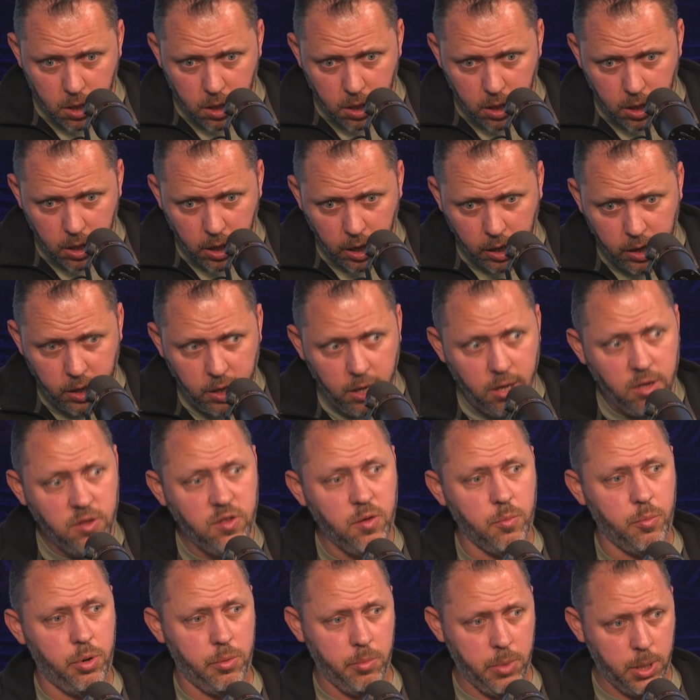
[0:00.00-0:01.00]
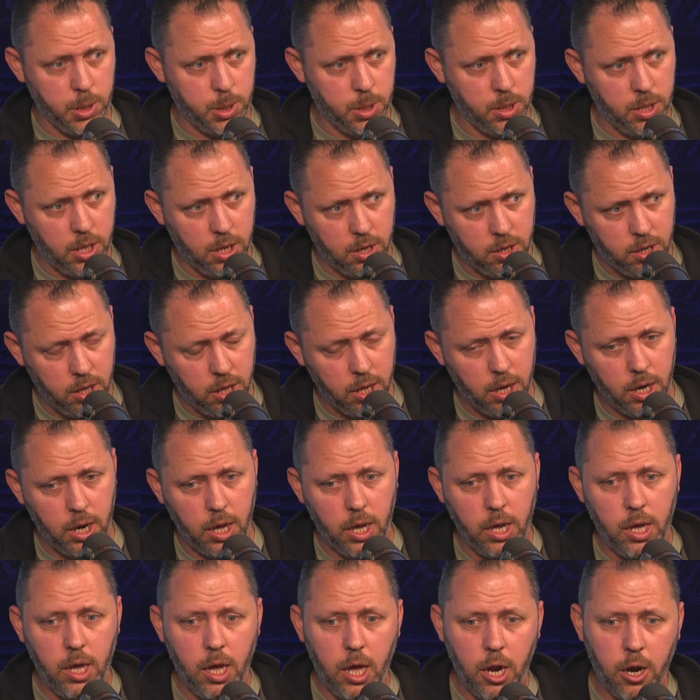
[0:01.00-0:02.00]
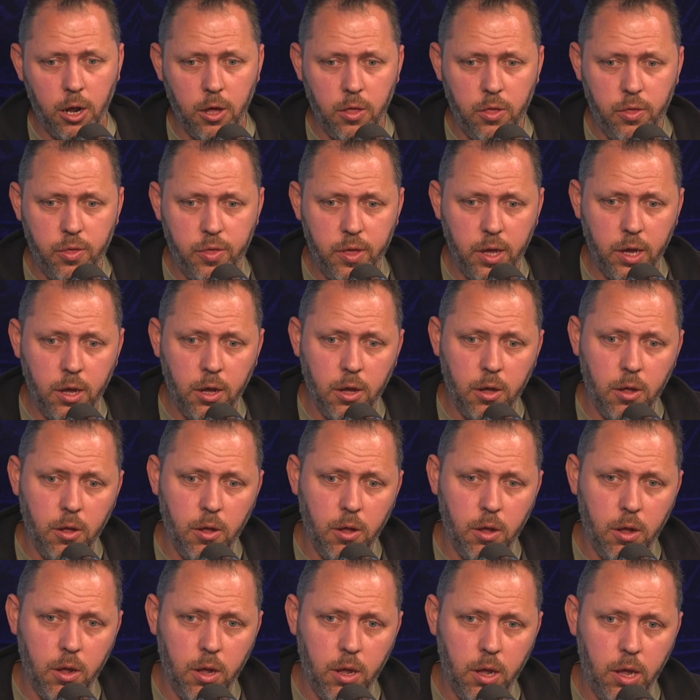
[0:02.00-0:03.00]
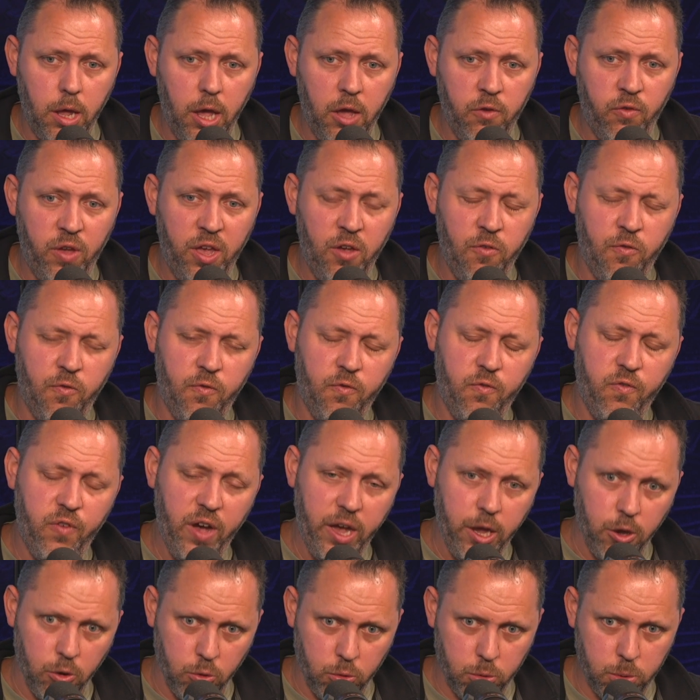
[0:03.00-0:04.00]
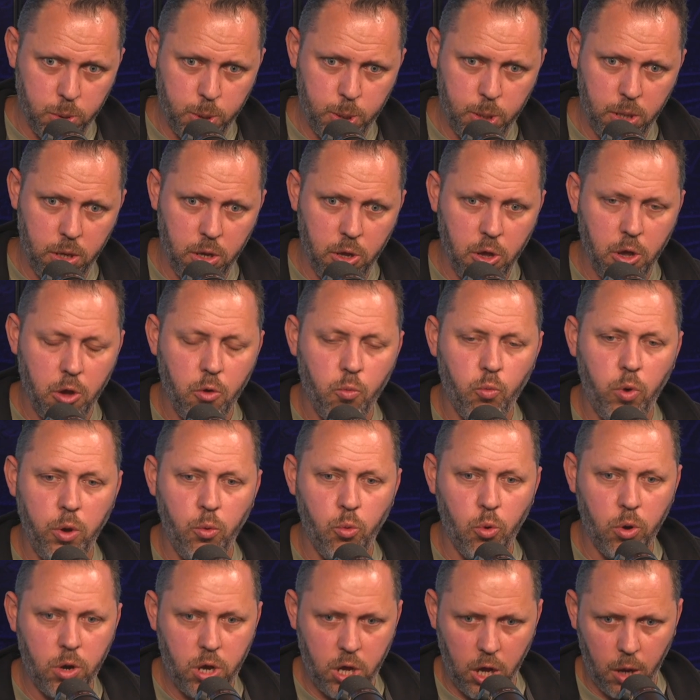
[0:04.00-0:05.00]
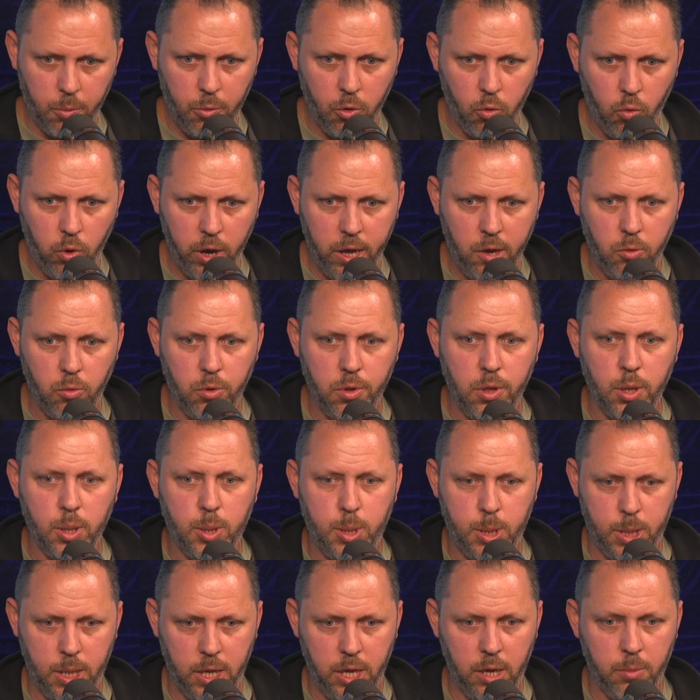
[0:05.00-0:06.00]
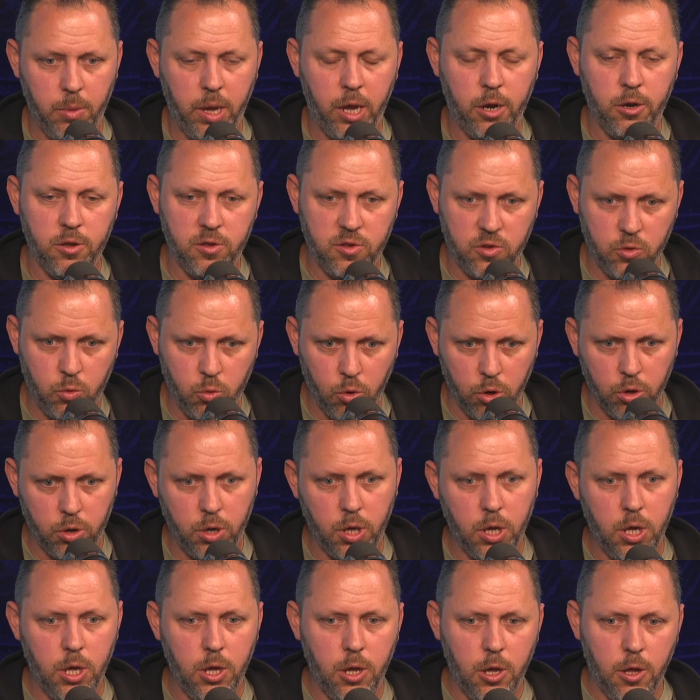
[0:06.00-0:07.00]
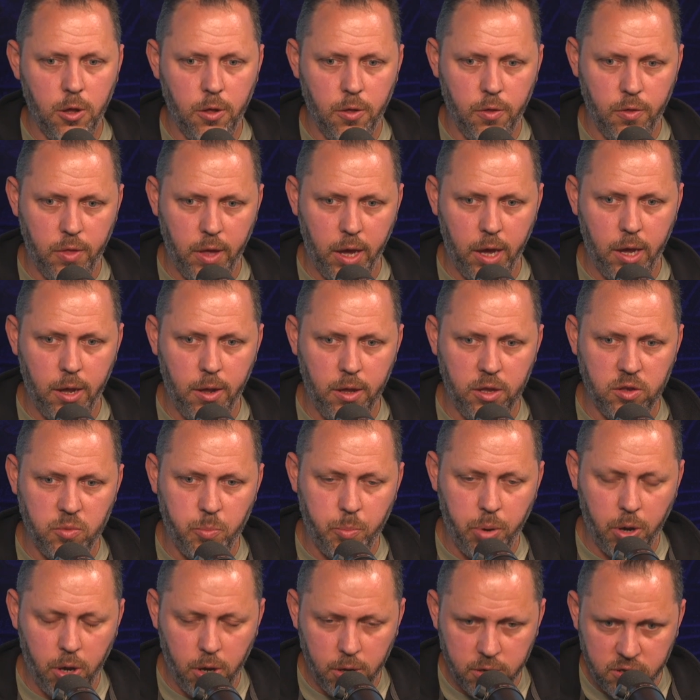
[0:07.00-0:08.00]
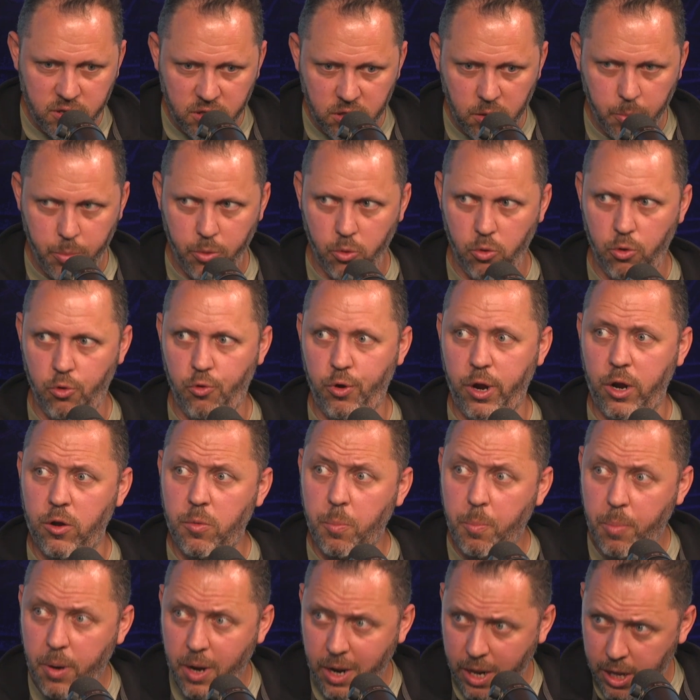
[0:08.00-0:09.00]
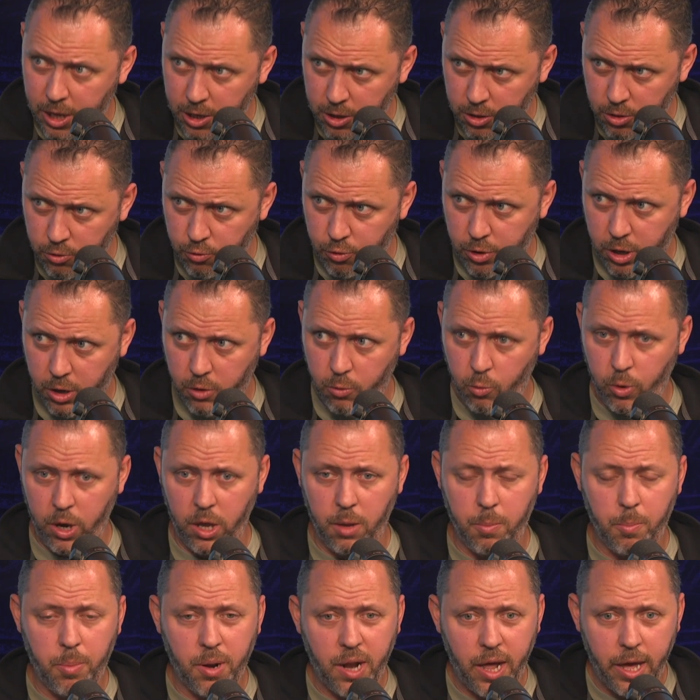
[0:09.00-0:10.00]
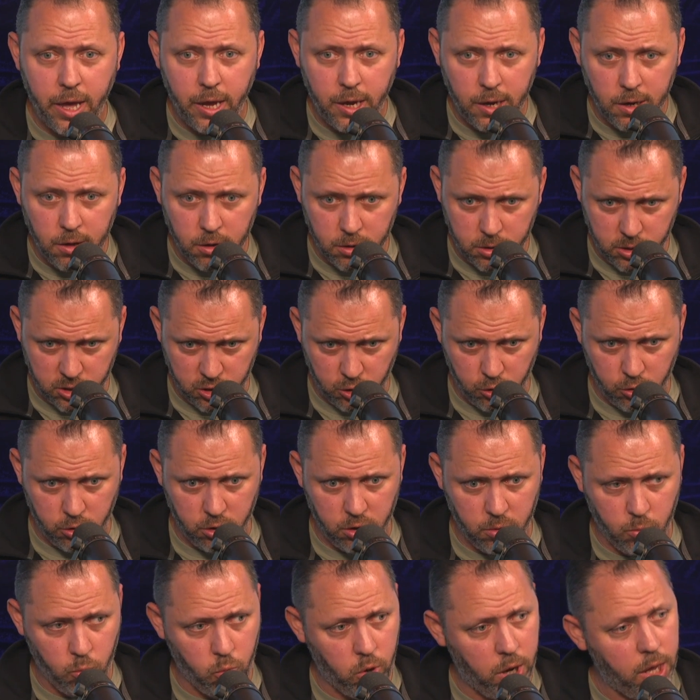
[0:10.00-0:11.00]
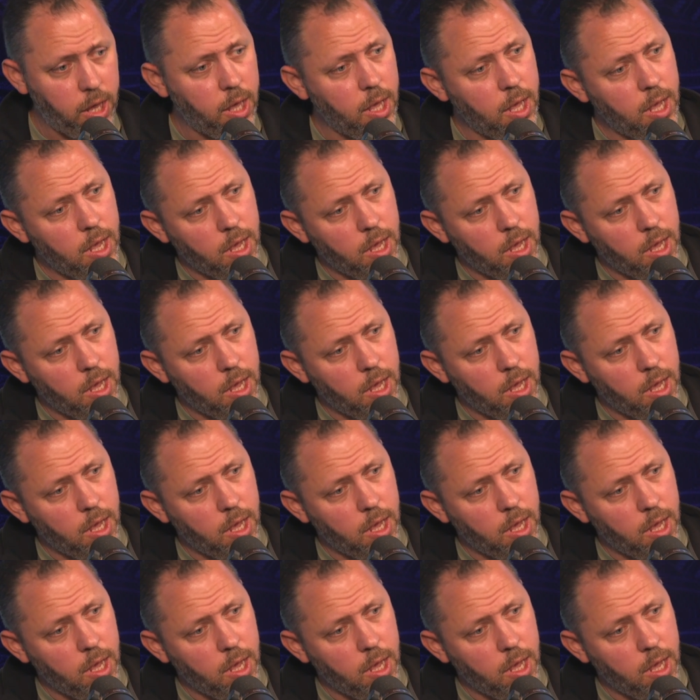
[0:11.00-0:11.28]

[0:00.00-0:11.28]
and he is implementing that DNA. And I think if he fails, we will come away with a team and a squad that is passing the ball around, playing in the right way, playing in the Tottenham way.